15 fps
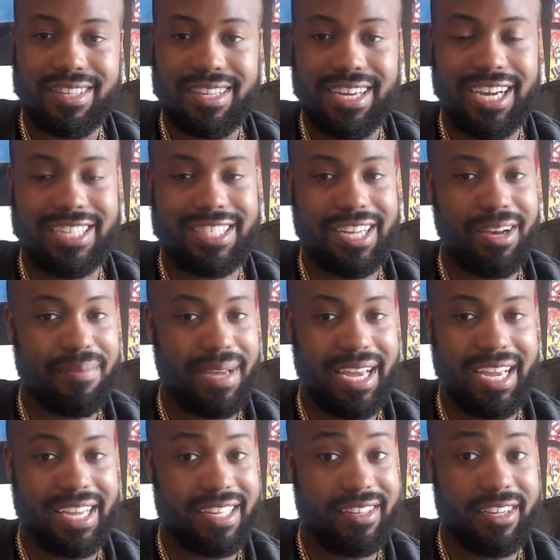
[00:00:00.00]
Idris
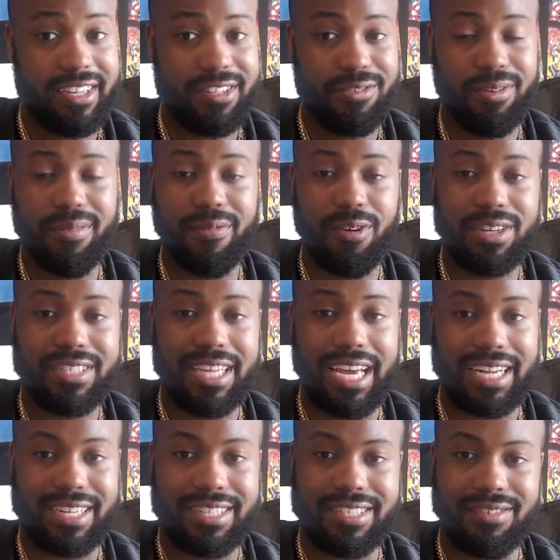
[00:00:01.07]
Elba, doing voice
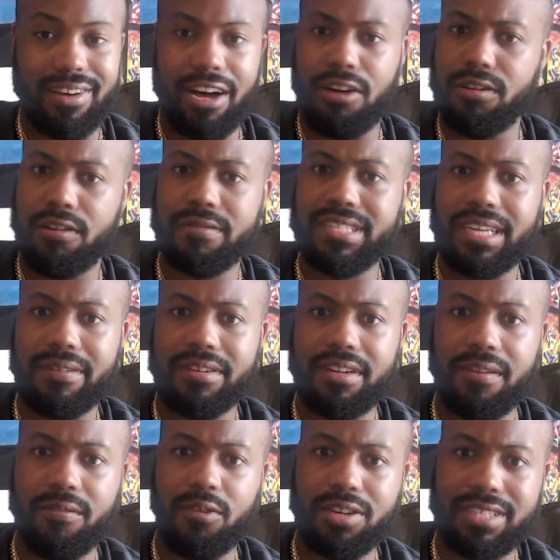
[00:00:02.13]
acting. So I don't know if he's ever
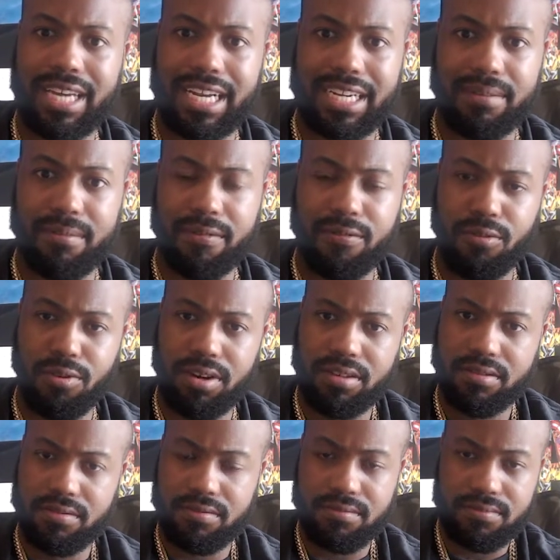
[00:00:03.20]
done voice acting before.
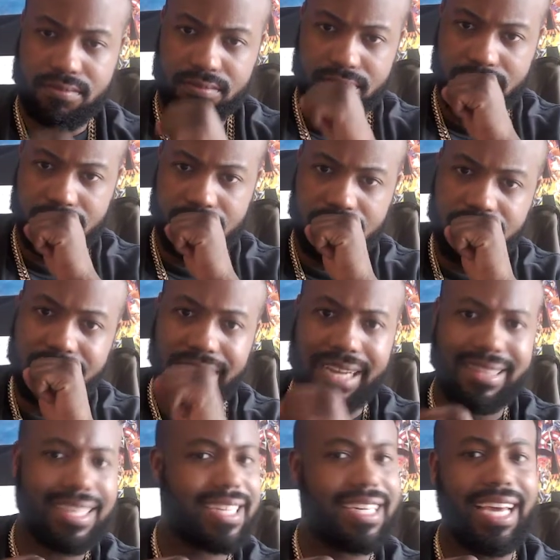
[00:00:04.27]
I
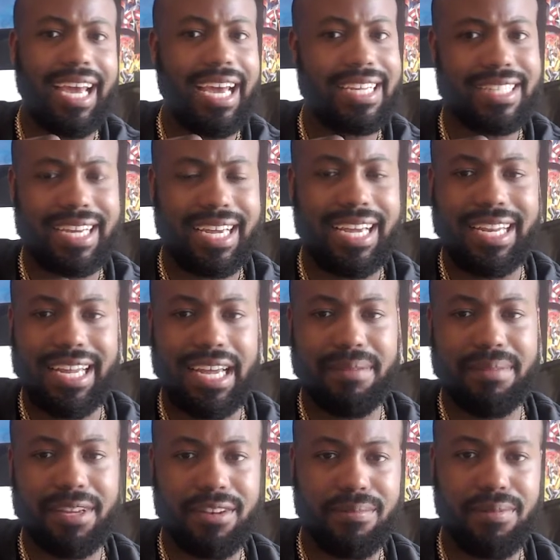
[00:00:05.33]
think he has. I can't name
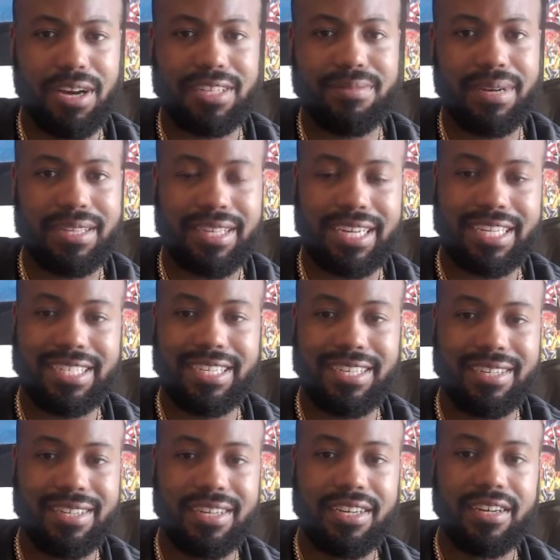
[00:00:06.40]
any other project, but I think he's
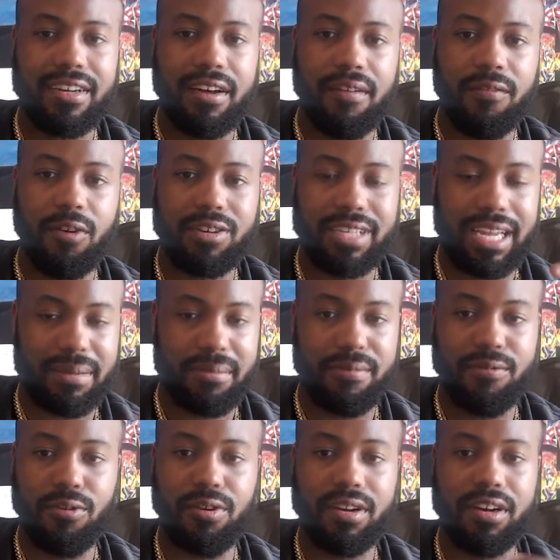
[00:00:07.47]
done voice acting
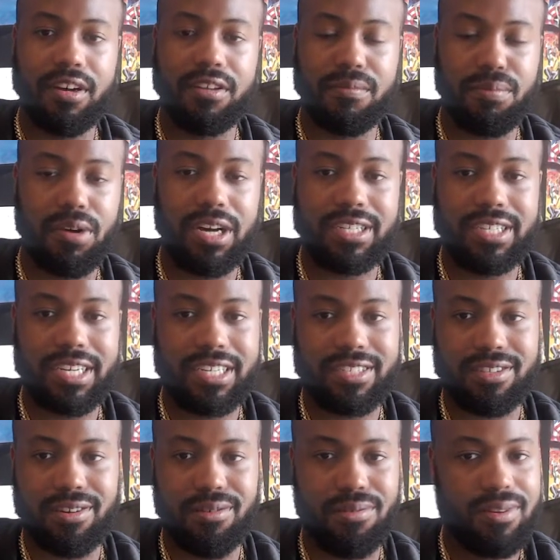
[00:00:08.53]
before in other projects.
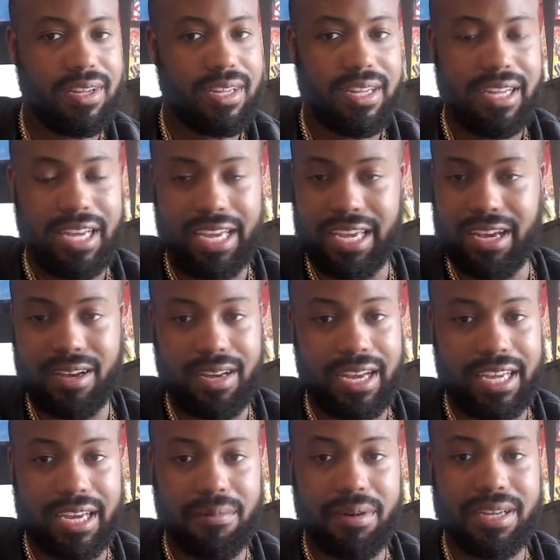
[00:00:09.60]
So, I
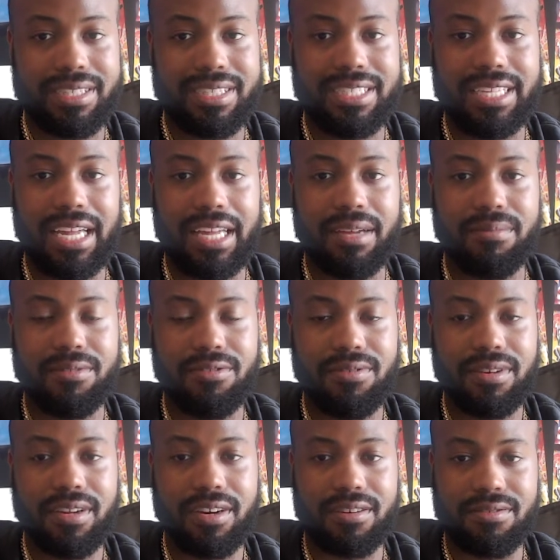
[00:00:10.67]
can't wait to see him doing
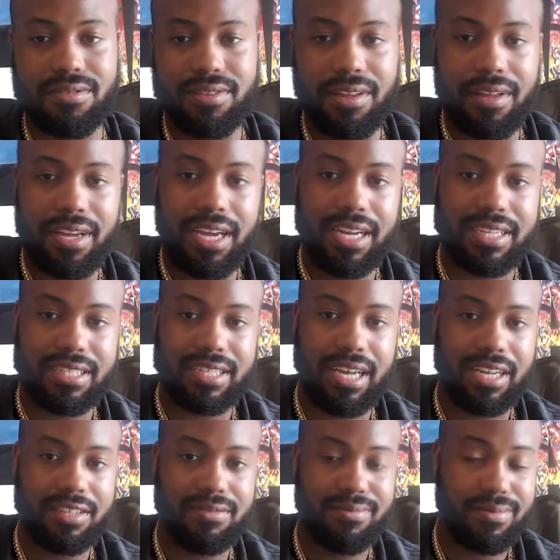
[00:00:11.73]
Knuckles in the Sonic
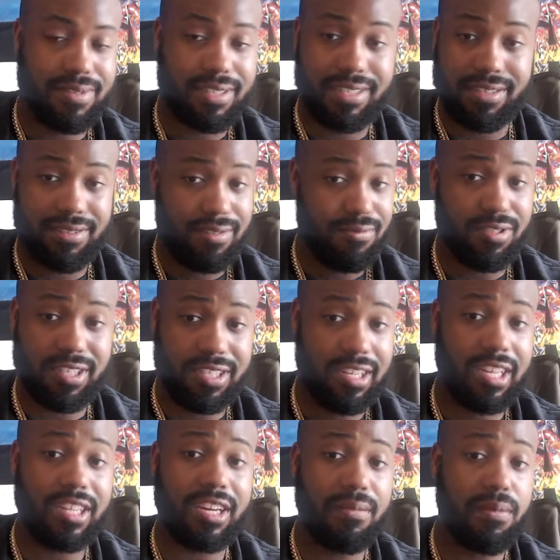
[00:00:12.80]
2 movie. Which is
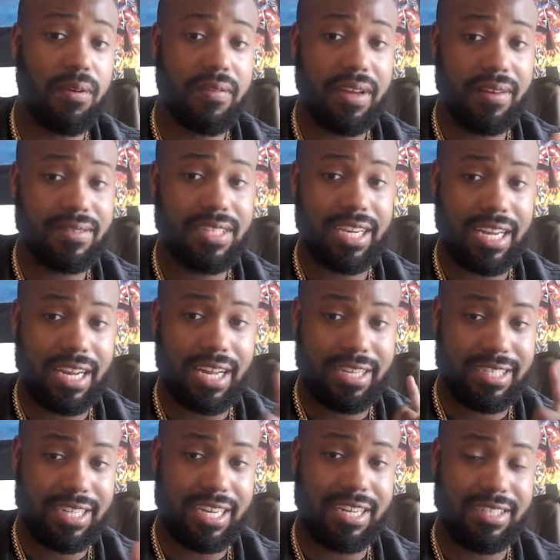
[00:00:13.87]
another good movie. You have to check it out.
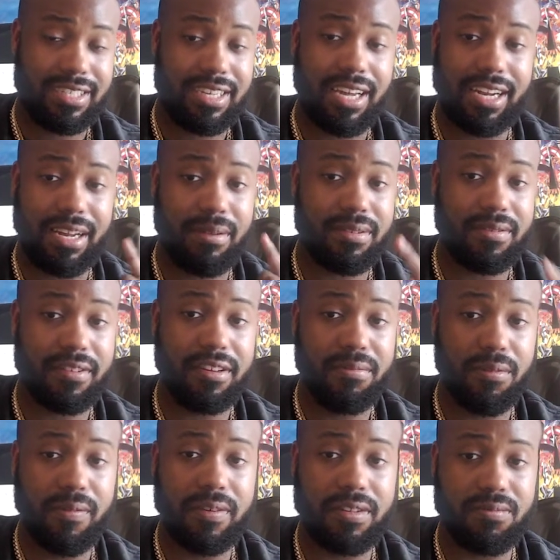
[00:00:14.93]
Check out Sonic. That was a good
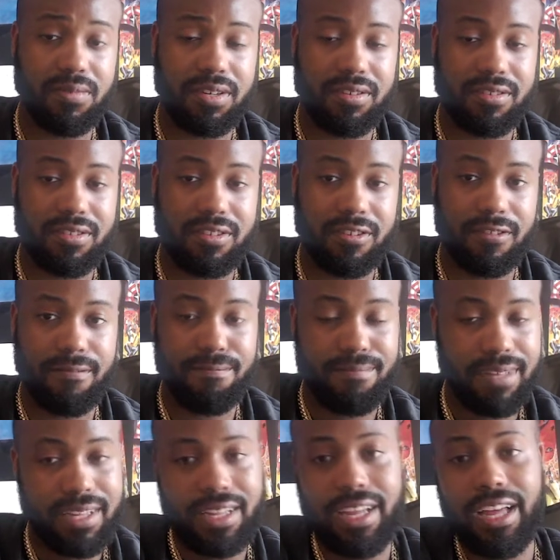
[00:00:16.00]
movie as well. So,
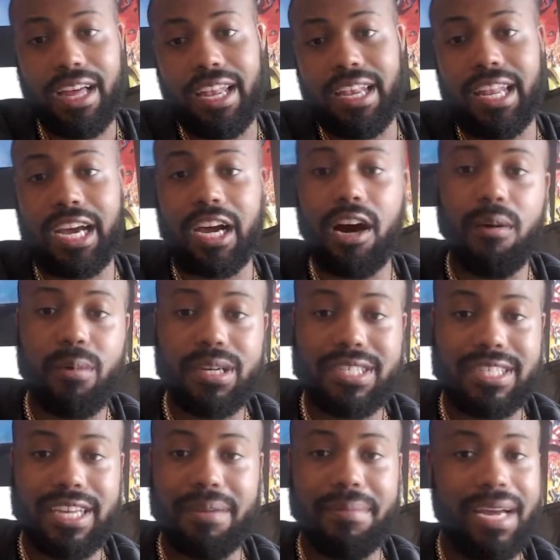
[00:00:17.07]
Like I always
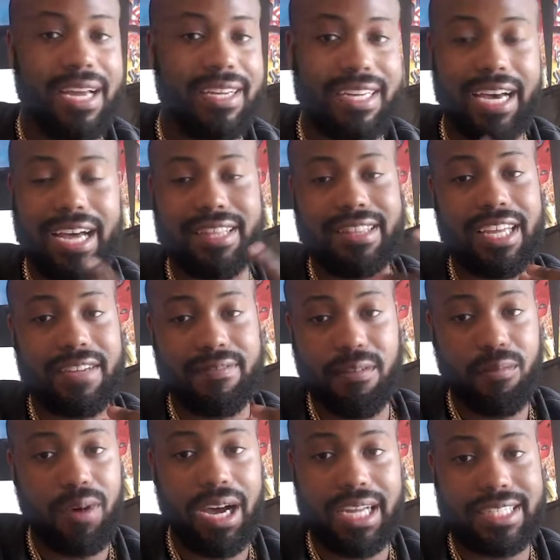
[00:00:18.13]
say, man, y'all thanks for
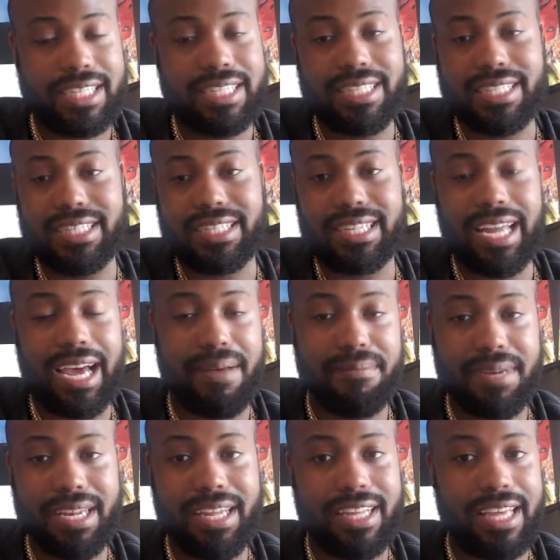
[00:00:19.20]
watching. This is Sly
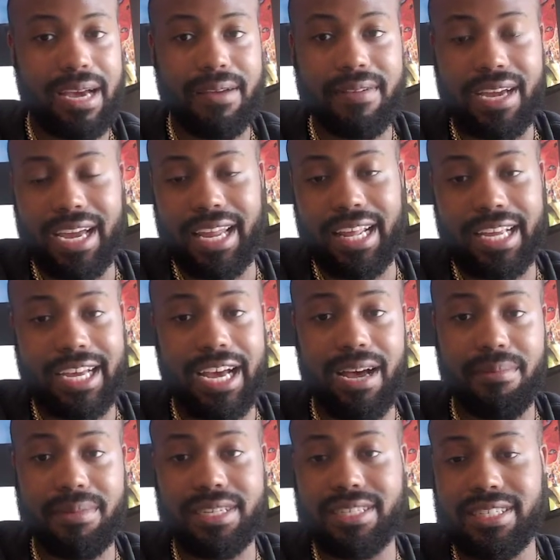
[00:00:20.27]
Media. Y'all got any
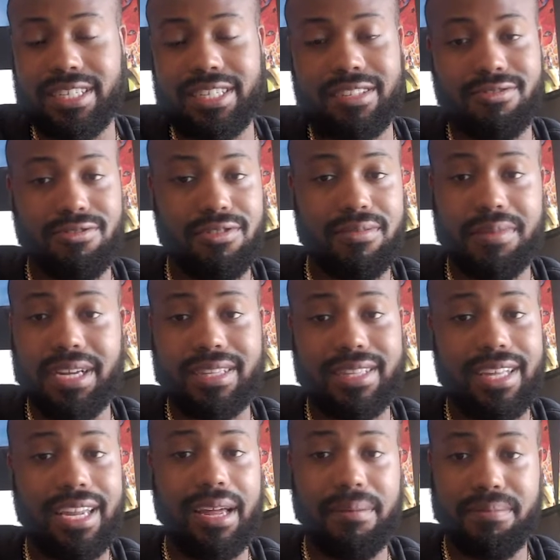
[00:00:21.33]
comments, disagree with me, anything,
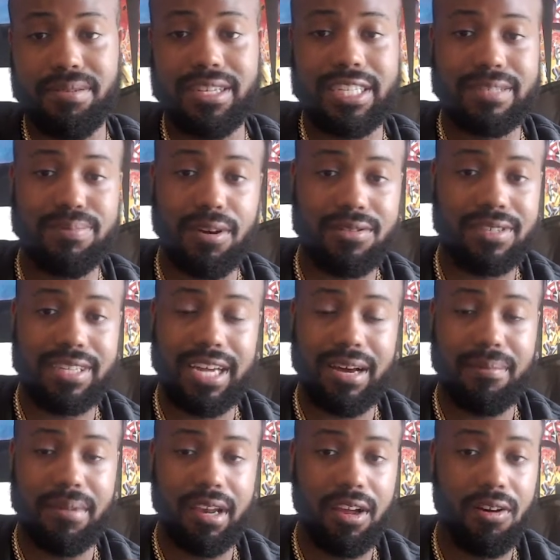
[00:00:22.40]
that please post it down
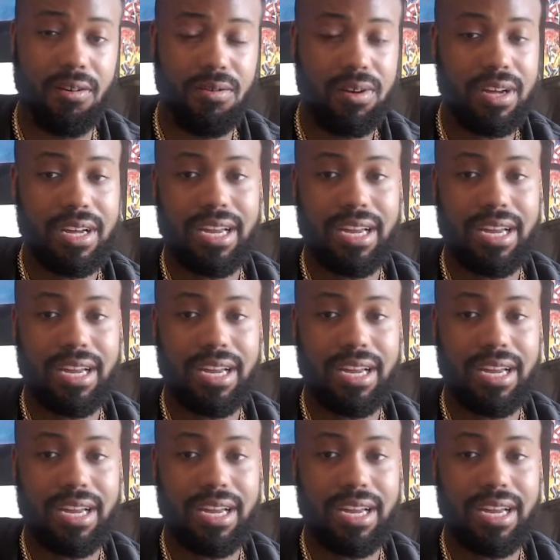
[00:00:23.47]
below.